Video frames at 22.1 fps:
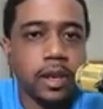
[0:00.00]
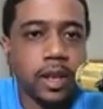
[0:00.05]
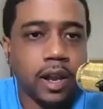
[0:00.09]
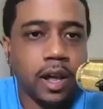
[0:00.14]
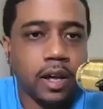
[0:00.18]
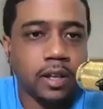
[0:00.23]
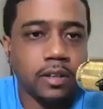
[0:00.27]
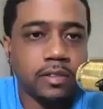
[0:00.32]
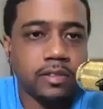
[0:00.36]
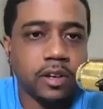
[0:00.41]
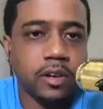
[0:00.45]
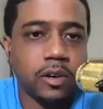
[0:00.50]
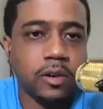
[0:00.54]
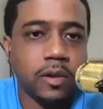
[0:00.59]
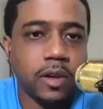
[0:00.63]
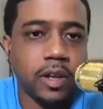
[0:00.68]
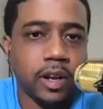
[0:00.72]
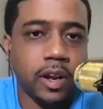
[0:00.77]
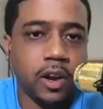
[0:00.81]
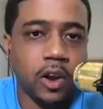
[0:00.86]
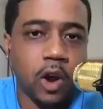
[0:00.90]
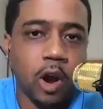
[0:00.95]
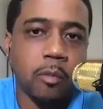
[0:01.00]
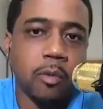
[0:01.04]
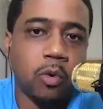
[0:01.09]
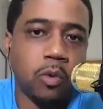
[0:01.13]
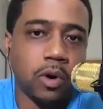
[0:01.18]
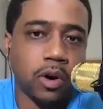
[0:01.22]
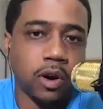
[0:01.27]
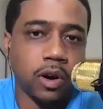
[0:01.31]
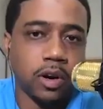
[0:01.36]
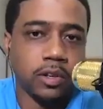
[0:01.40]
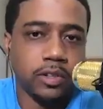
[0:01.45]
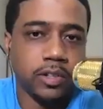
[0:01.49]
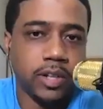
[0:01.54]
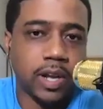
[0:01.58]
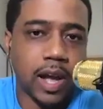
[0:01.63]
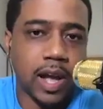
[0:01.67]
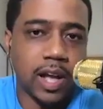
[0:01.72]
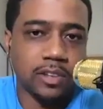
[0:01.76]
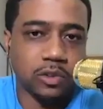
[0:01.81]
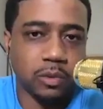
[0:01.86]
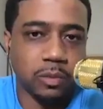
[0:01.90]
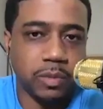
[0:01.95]
also in a normal world, you
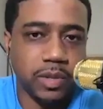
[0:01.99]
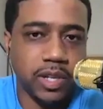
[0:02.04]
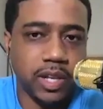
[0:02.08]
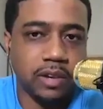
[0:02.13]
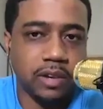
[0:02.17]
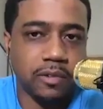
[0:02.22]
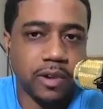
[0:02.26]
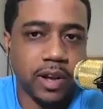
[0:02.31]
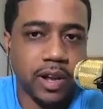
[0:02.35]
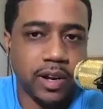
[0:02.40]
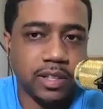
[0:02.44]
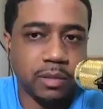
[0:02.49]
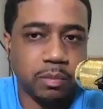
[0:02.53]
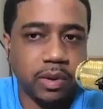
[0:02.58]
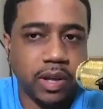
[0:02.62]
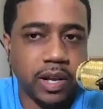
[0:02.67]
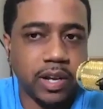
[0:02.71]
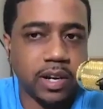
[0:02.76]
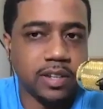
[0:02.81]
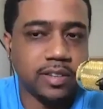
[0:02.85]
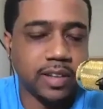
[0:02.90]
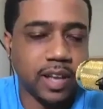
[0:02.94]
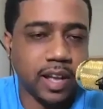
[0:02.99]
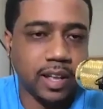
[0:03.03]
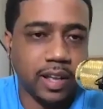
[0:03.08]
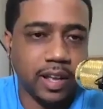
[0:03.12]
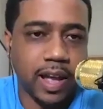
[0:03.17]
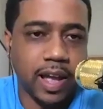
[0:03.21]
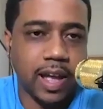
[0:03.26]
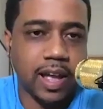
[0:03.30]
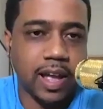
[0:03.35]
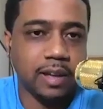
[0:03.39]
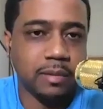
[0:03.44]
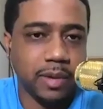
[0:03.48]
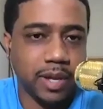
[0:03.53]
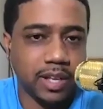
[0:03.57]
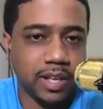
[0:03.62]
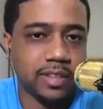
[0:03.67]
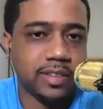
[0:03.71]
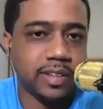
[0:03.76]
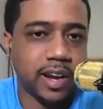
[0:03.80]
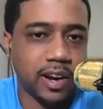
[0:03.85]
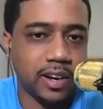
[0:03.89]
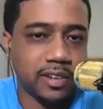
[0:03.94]
guys will be getting ready to play your second game against
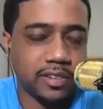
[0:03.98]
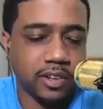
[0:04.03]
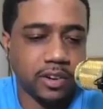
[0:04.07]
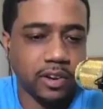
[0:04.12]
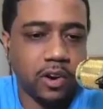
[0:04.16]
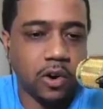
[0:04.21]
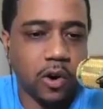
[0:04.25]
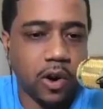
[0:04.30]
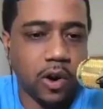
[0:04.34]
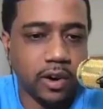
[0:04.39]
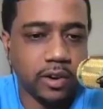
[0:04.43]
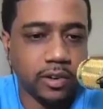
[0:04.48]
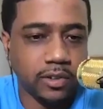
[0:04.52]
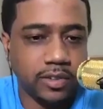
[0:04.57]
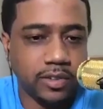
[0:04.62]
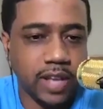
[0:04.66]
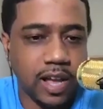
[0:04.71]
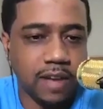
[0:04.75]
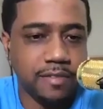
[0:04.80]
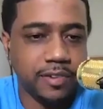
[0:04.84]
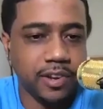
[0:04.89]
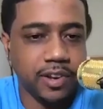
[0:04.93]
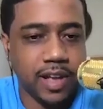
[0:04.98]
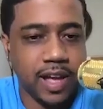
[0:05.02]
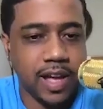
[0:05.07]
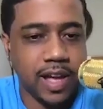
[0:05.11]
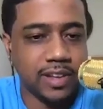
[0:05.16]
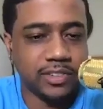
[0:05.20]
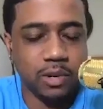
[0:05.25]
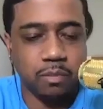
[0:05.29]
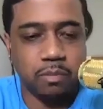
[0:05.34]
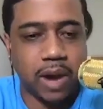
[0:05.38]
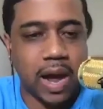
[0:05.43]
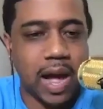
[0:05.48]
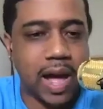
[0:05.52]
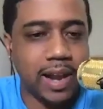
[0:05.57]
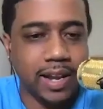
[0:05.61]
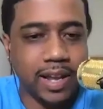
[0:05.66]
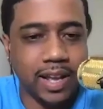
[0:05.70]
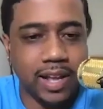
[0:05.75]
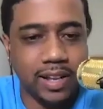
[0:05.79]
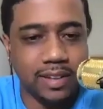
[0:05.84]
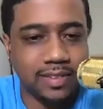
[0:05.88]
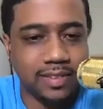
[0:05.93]
the Arizona Cardinals. Have you has your
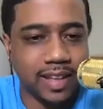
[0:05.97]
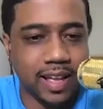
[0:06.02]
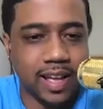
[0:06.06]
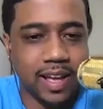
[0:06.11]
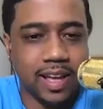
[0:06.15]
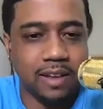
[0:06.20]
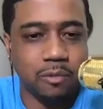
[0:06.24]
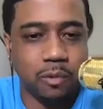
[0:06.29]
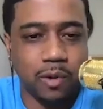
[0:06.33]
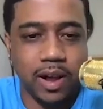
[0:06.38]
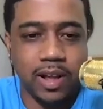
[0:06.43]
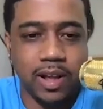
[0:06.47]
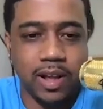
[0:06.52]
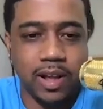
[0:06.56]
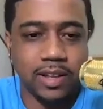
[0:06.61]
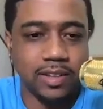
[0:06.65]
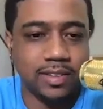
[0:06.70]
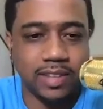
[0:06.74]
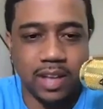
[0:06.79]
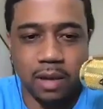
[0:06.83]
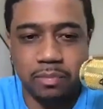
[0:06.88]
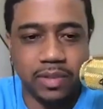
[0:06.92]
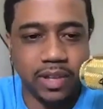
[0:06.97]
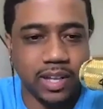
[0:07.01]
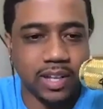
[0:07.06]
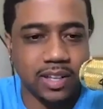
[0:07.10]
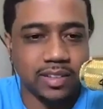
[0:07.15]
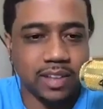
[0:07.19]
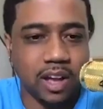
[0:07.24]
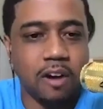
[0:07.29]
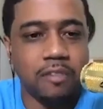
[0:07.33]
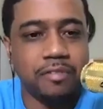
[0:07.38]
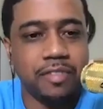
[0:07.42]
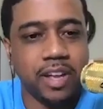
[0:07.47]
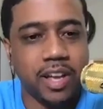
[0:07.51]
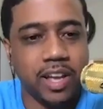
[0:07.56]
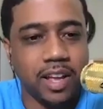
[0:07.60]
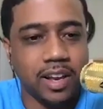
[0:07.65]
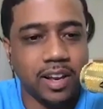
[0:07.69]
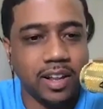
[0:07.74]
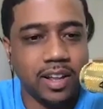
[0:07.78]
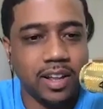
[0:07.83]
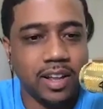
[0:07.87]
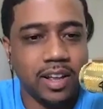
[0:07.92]
body said, wait, something is off yet?
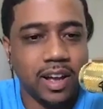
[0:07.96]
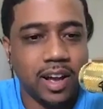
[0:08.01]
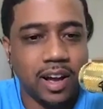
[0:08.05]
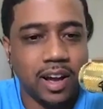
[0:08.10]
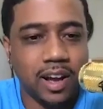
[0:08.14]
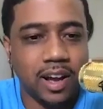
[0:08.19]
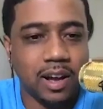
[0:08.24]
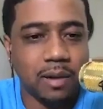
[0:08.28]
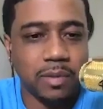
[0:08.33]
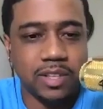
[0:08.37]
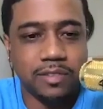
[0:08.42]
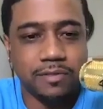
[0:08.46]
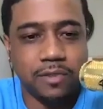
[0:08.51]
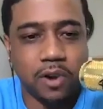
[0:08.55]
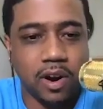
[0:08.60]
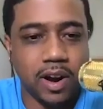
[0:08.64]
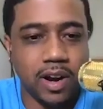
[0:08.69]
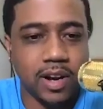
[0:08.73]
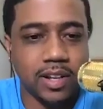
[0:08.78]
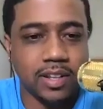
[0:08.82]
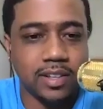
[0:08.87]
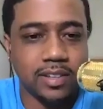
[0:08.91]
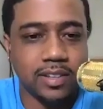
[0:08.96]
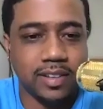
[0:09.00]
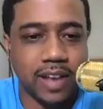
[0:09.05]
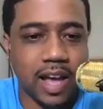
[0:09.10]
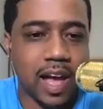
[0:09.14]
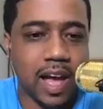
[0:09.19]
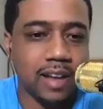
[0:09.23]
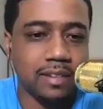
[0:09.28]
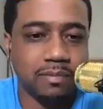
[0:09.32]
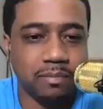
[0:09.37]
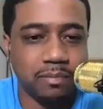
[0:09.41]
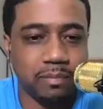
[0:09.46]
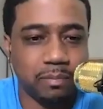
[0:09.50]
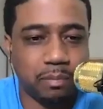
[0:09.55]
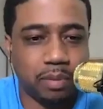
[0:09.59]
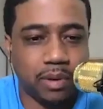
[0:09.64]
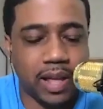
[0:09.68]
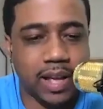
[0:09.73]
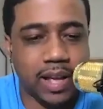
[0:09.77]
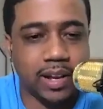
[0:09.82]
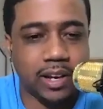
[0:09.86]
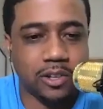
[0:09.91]
Um, as far as not
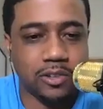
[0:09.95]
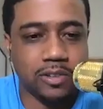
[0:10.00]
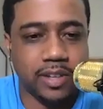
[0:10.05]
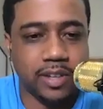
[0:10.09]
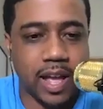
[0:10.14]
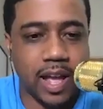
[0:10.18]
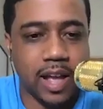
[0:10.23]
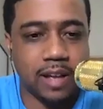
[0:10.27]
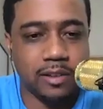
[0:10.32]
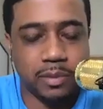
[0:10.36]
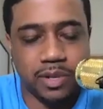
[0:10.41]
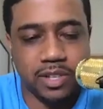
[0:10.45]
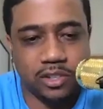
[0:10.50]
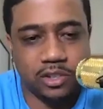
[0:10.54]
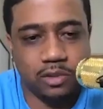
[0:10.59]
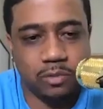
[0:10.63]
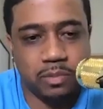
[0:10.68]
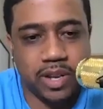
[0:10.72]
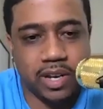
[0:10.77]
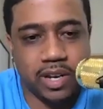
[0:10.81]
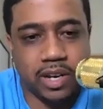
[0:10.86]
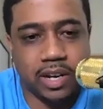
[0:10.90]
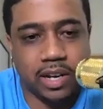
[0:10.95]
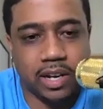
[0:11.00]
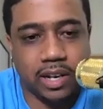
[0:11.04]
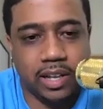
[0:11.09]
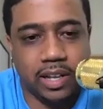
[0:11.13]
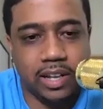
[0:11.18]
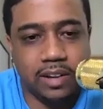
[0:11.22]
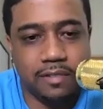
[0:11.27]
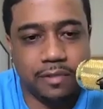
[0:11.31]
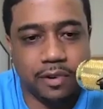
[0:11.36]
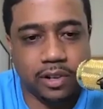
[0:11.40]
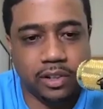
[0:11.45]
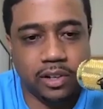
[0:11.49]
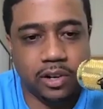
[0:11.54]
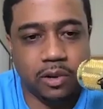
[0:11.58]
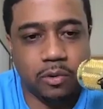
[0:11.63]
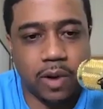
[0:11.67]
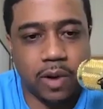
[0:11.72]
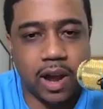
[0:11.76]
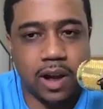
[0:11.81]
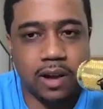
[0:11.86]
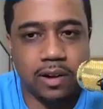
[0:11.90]
playing those games because you've been in the league for a little
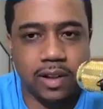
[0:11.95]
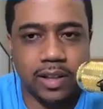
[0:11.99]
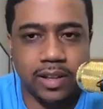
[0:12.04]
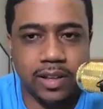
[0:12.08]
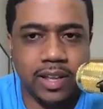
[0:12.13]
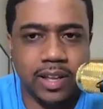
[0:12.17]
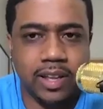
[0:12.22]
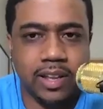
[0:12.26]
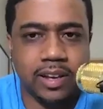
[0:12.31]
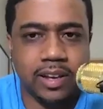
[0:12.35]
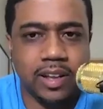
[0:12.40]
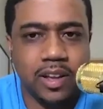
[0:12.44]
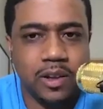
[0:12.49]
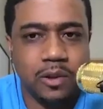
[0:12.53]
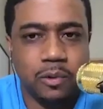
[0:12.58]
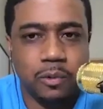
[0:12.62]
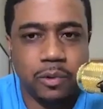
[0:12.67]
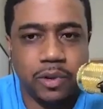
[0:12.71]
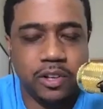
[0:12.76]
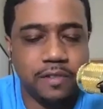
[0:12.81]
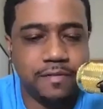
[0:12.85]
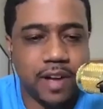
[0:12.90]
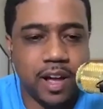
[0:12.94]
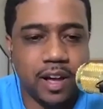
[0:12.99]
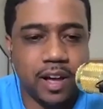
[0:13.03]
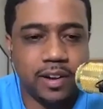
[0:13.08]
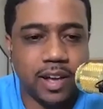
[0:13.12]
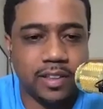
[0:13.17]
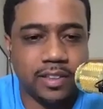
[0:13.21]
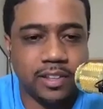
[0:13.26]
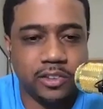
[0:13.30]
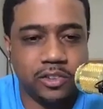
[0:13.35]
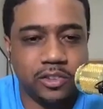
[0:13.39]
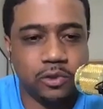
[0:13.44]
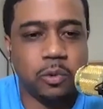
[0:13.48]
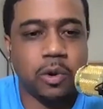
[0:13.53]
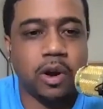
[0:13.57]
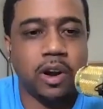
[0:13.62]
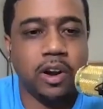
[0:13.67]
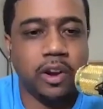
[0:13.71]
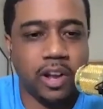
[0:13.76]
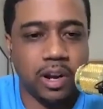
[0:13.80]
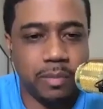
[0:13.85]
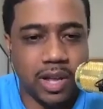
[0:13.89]
while, and then when you found out that you weren't
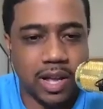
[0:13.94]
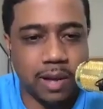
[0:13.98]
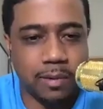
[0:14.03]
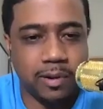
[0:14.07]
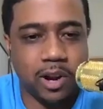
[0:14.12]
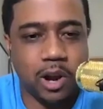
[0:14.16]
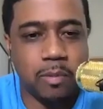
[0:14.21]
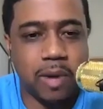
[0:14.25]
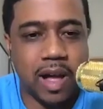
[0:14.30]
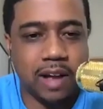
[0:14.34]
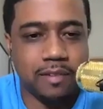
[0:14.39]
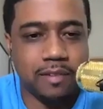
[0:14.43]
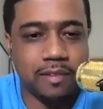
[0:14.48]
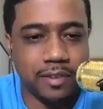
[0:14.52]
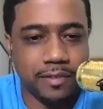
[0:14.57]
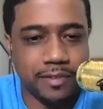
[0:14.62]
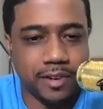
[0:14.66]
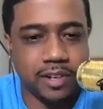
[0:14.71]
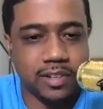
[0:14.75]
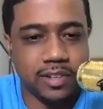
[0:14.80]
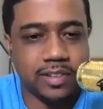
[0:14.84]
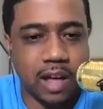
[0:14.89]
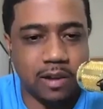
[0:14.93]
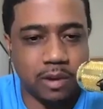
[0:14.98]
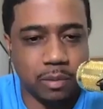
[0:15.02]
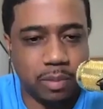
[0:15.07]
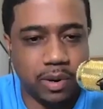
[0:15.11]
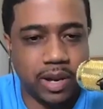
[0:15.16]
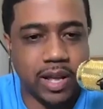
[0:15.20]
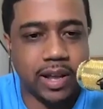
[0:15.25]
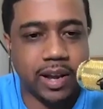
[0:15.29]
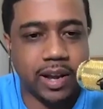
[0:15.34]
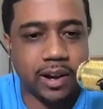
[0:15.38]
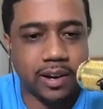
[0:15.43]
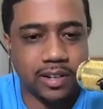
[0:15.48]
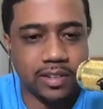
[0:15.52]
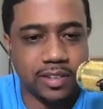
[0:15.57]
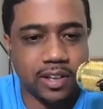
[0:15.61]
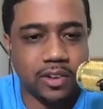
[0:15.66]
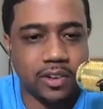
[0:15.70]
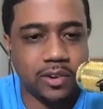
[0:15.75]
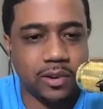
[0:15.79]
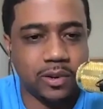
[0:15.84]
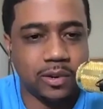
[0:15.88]
going to be able to go back for the first time to play in
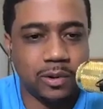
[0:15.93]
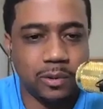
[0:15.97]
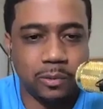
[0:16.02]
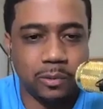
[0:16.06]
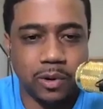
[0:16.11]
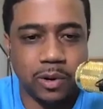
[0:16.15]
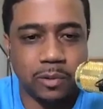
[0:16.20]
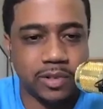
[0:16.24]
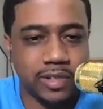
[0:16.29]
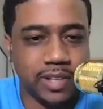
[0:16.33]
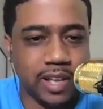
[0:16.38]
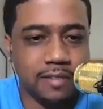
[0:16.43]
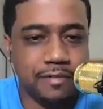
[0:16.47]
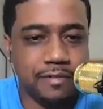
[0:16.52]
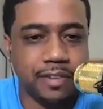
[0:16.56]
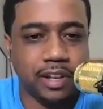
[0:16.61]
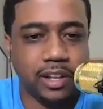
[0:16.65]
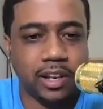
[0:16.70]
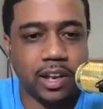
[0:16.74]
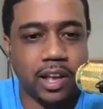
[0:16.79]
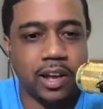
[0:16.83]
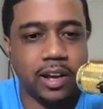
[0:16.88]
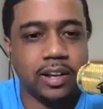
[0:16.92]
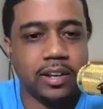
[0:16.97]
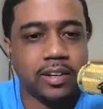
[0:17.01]
Arizona, what was that feeling like?